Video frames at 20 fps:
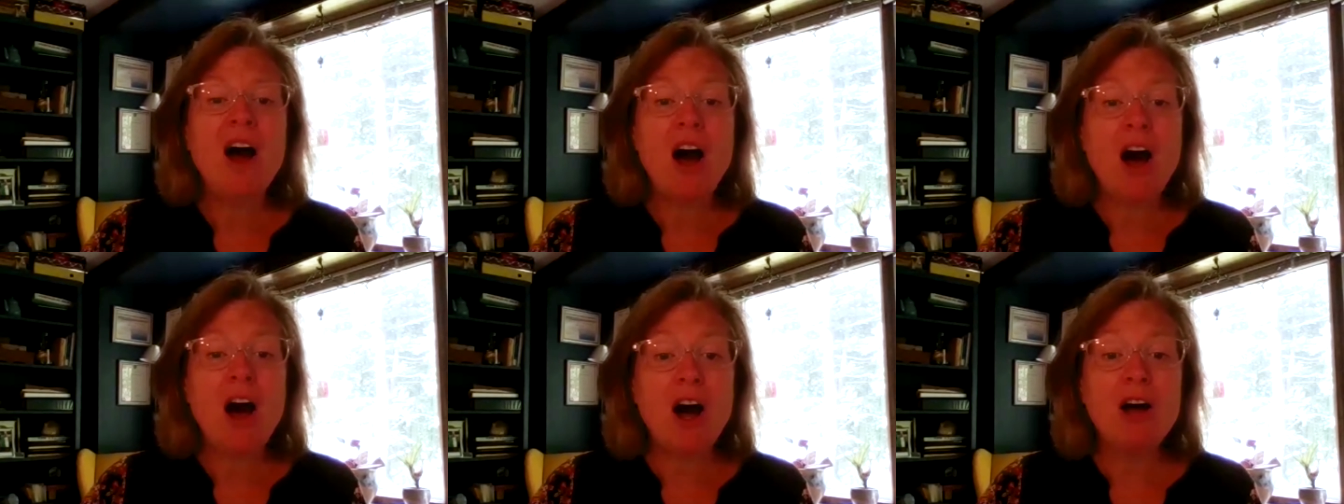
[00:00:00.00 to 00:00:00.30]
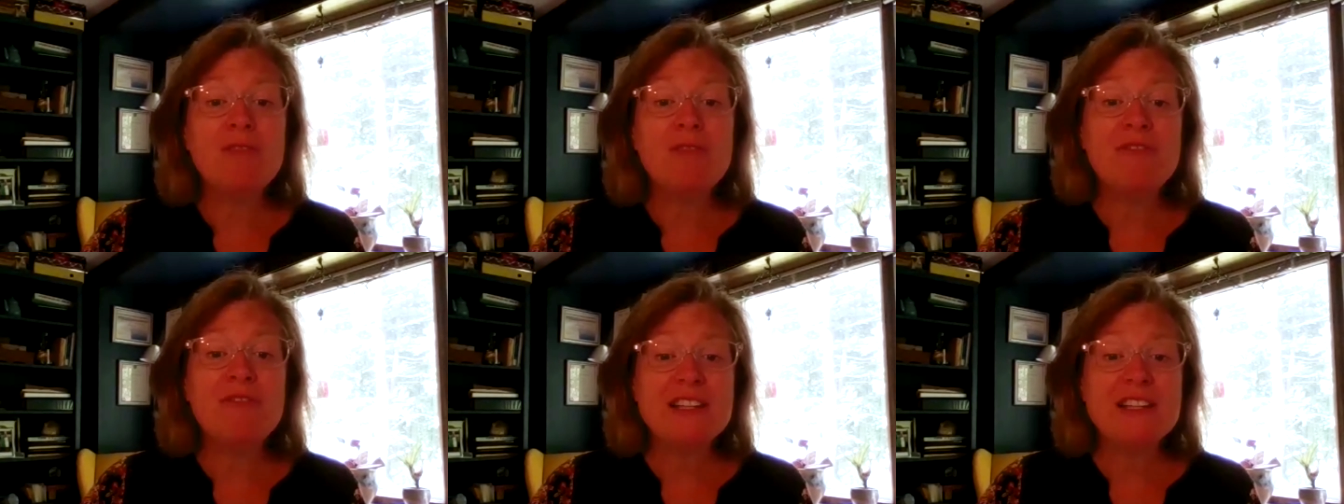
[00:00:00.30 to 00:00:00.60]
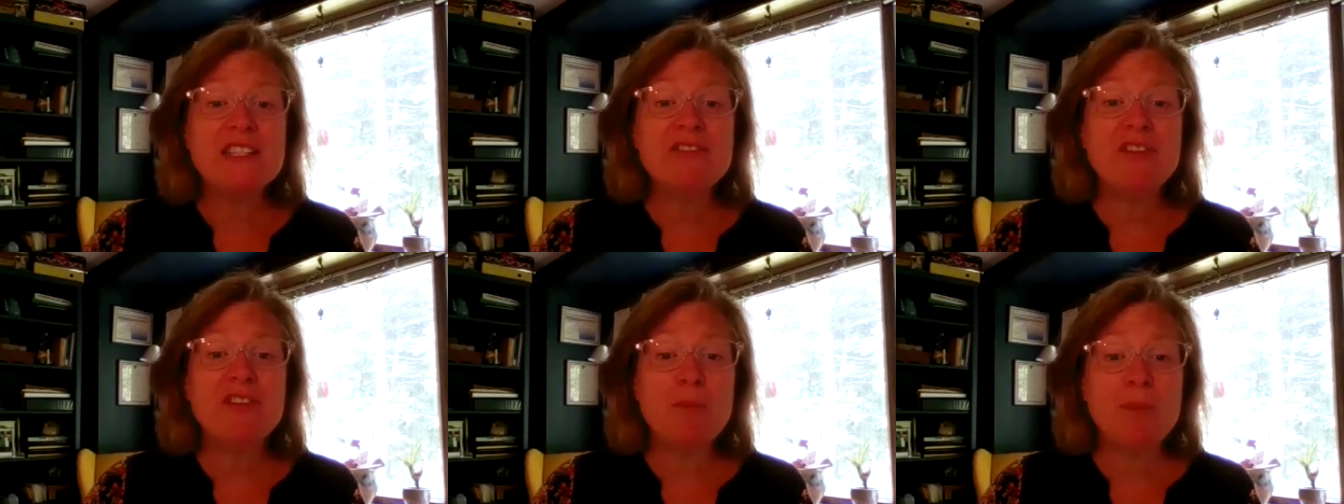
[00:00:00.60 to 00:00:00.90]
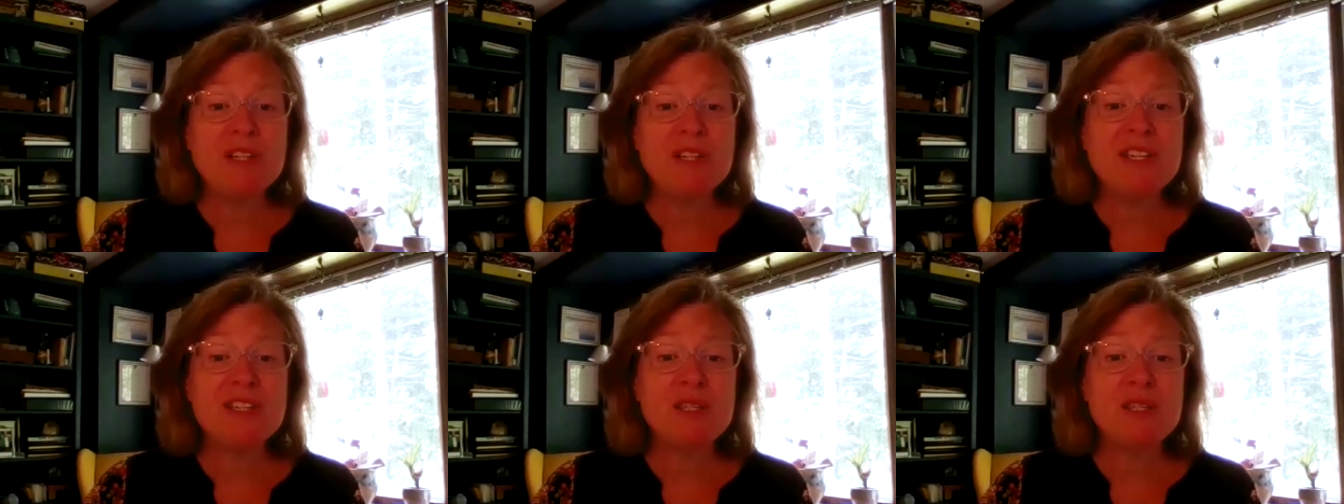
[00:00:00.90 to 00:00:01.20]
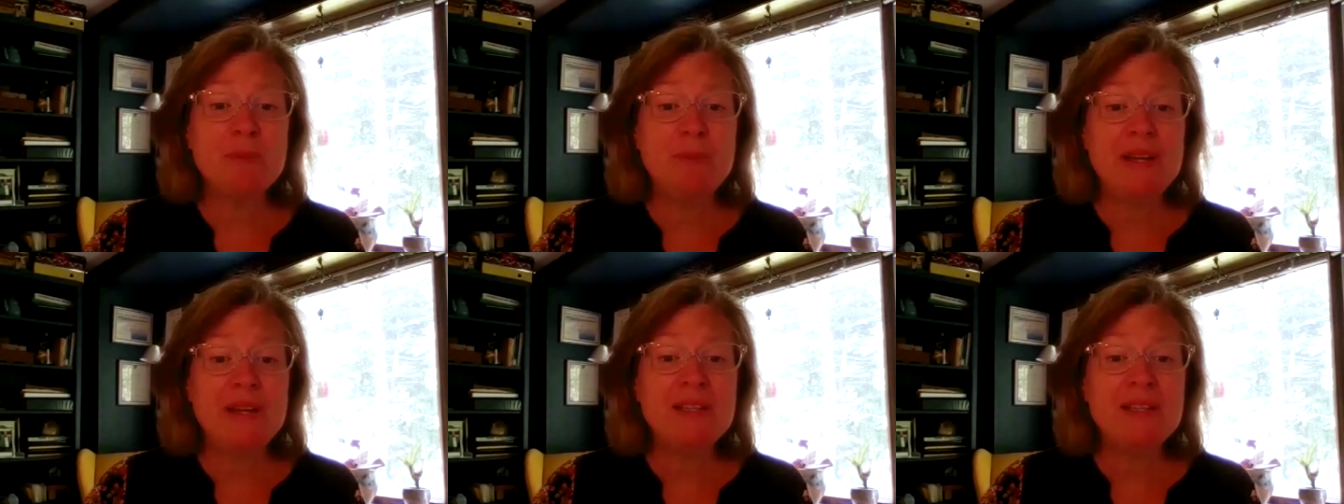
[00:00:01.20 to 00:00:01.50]
all festival
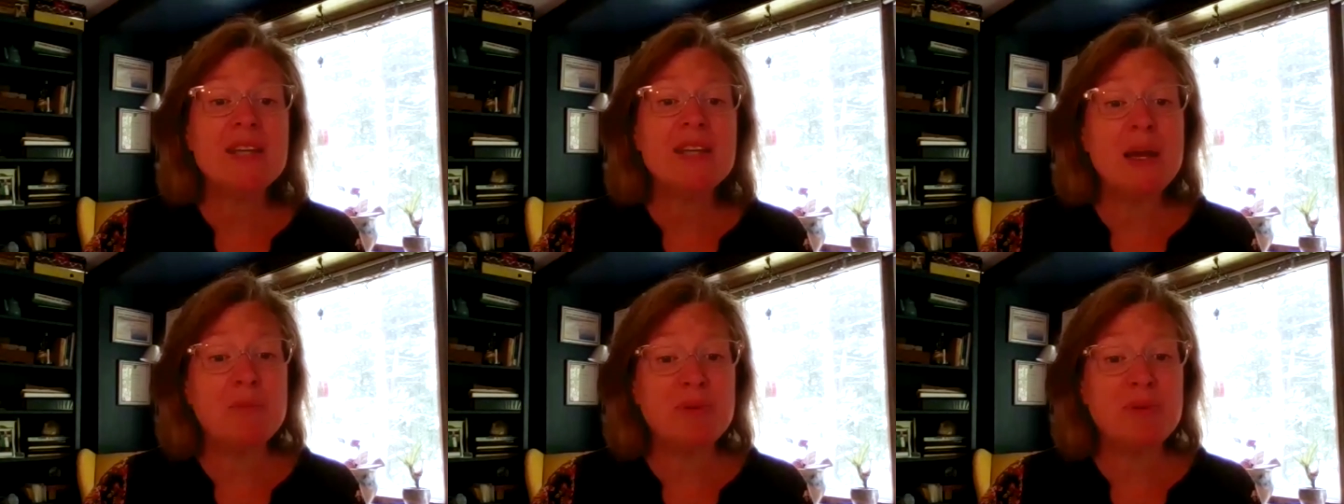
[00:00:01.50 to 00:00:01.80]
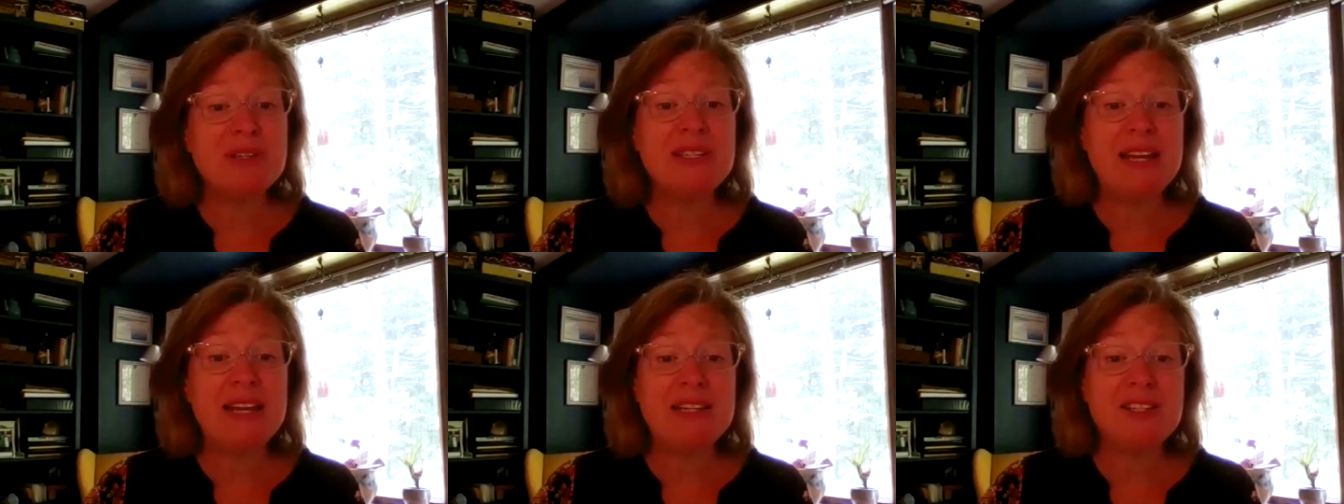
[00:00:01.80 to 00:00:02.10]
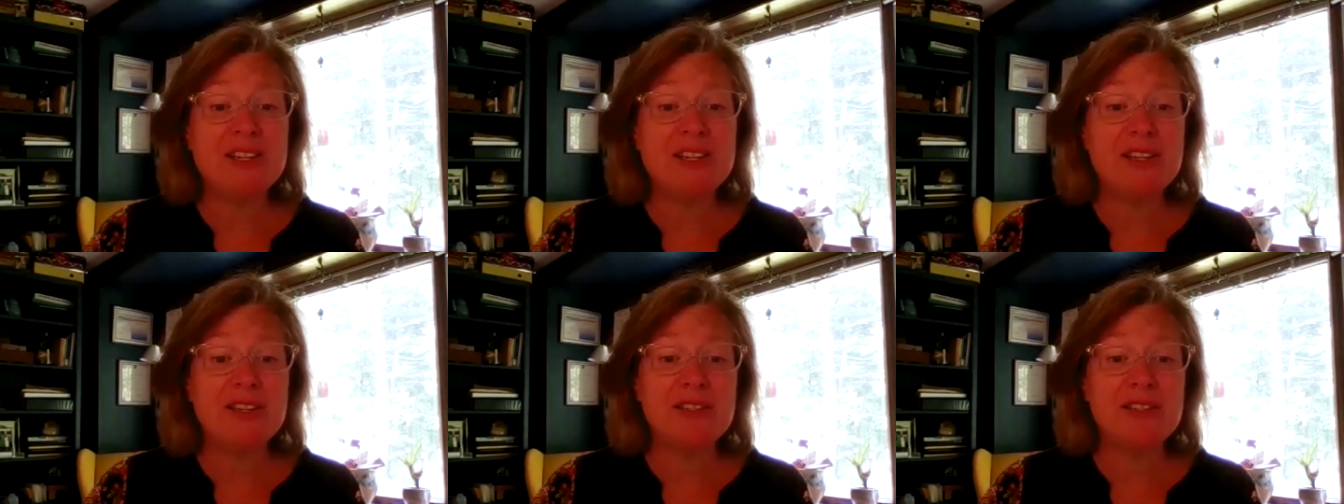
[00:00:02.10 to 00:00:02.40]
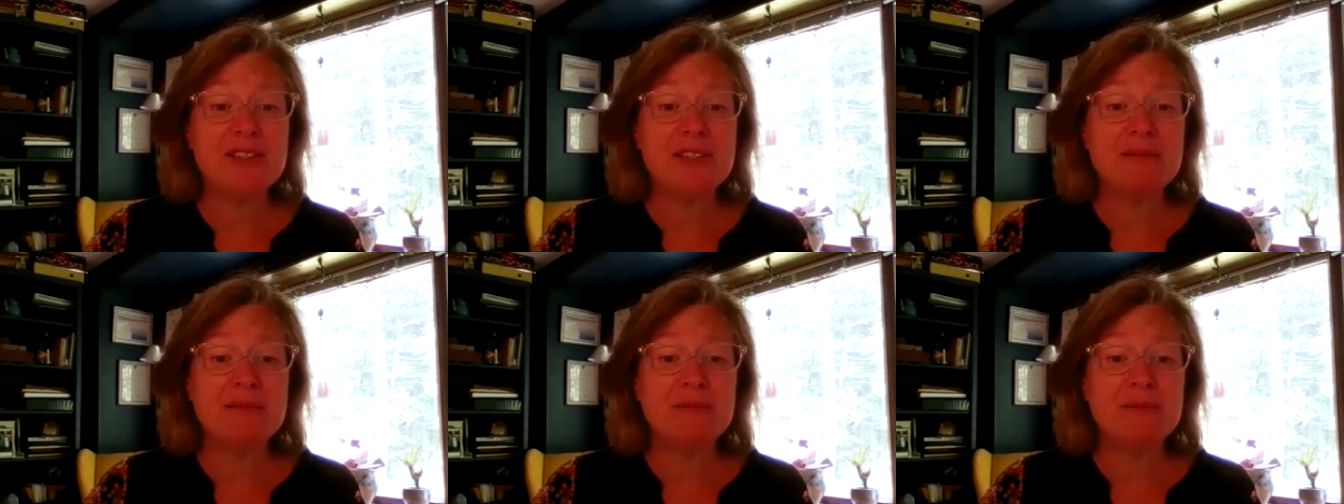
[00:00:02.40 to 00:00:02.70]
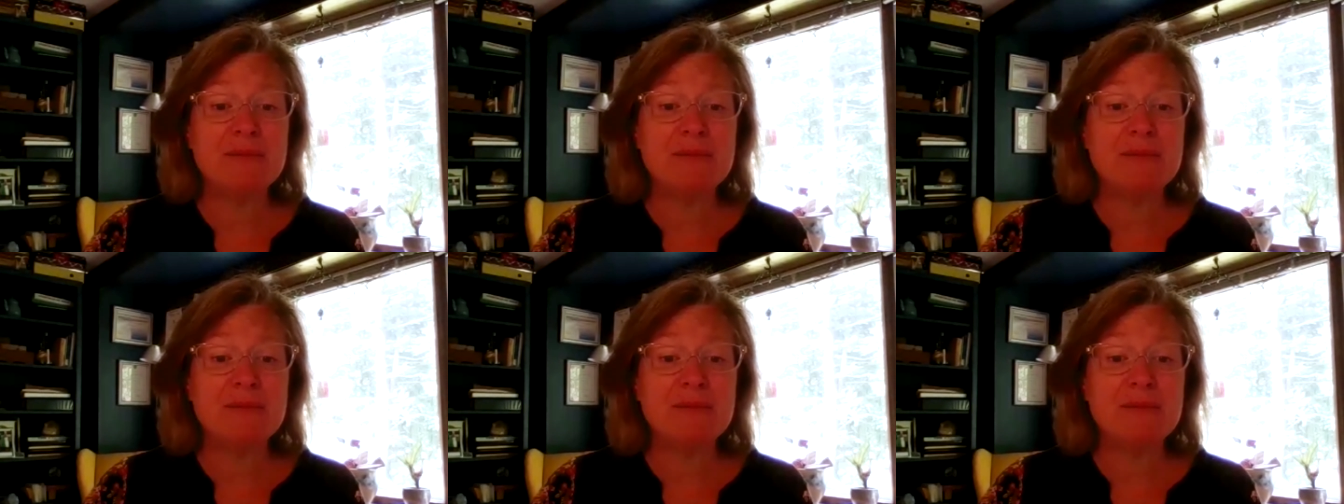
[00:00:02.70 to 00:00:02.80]
participants and presenters,